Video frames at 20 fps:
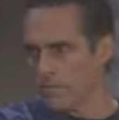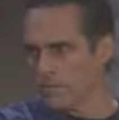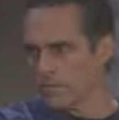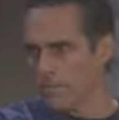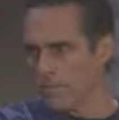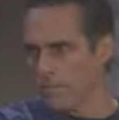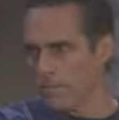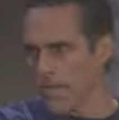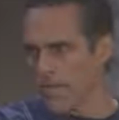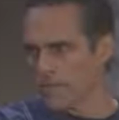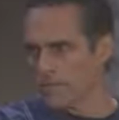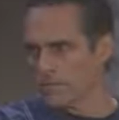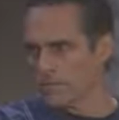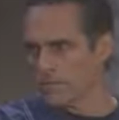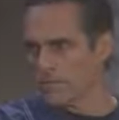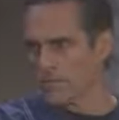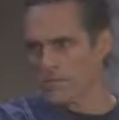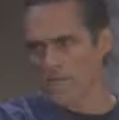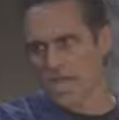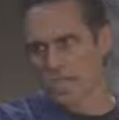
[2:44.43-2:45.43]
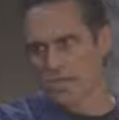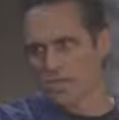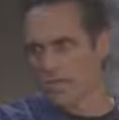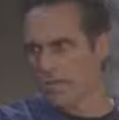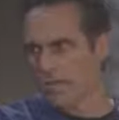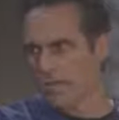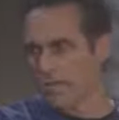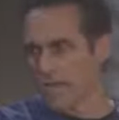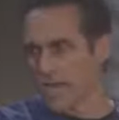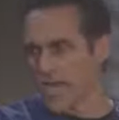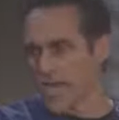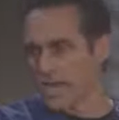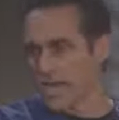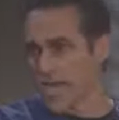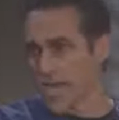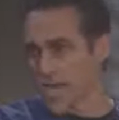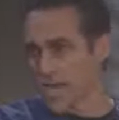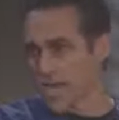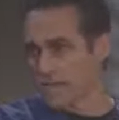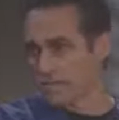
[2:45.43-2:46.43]
It's the biggest mistake you've ever
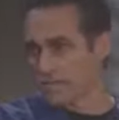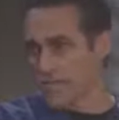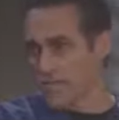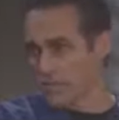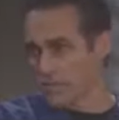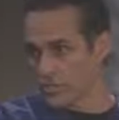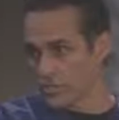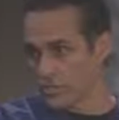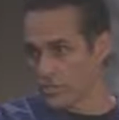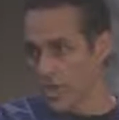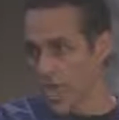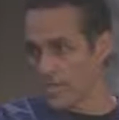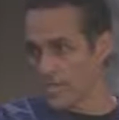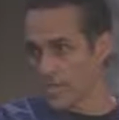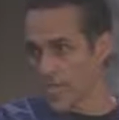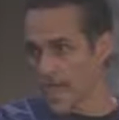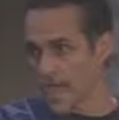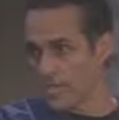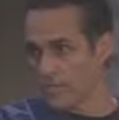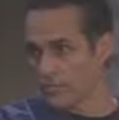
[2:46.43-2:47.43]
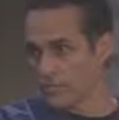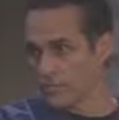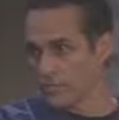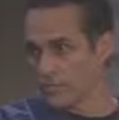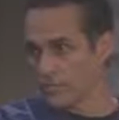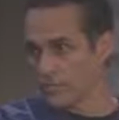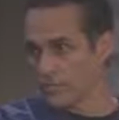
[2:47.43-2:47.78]
made, and I'm telling you right now,